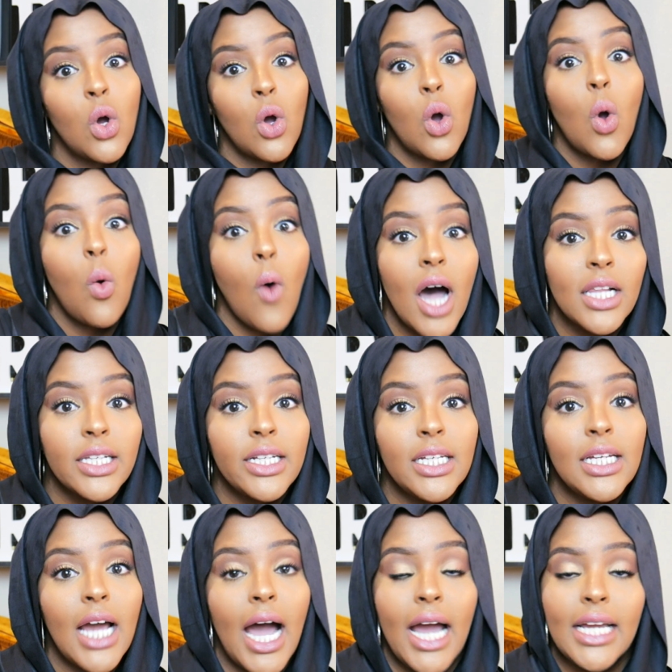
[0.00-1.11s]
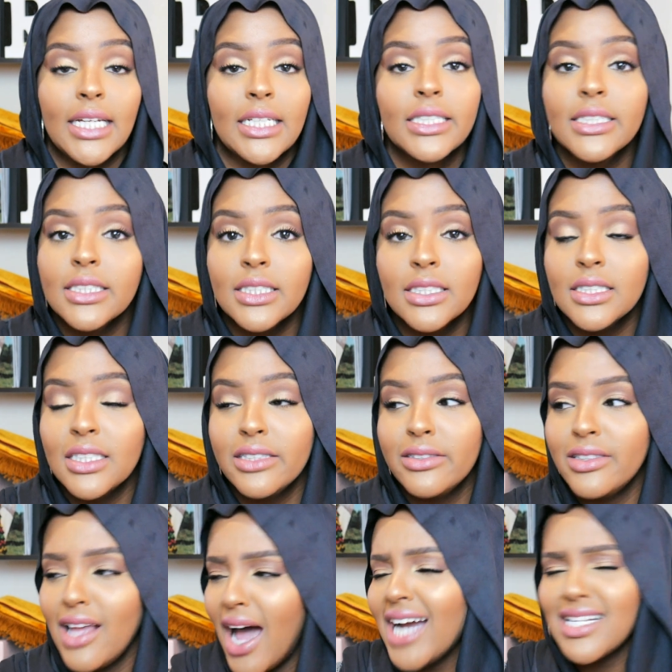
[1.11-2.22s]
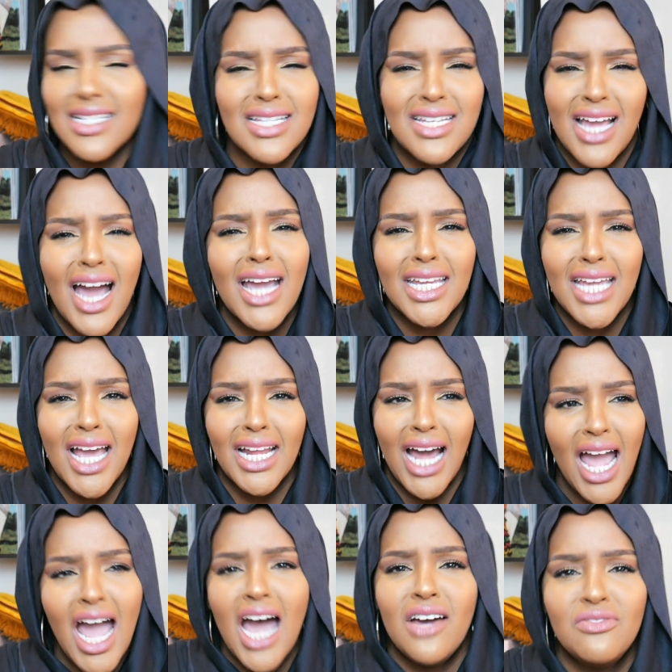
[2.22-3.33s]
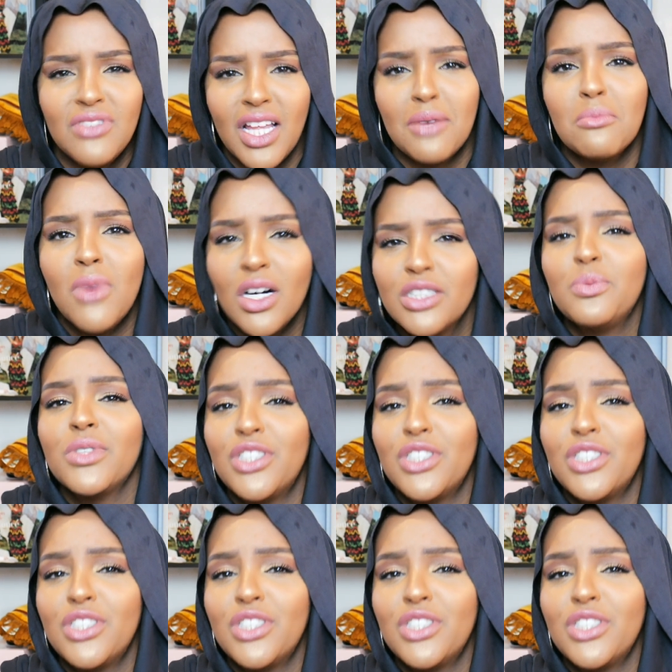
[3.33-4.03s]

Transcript: quality, I actually, yeah, I can. I have like multiple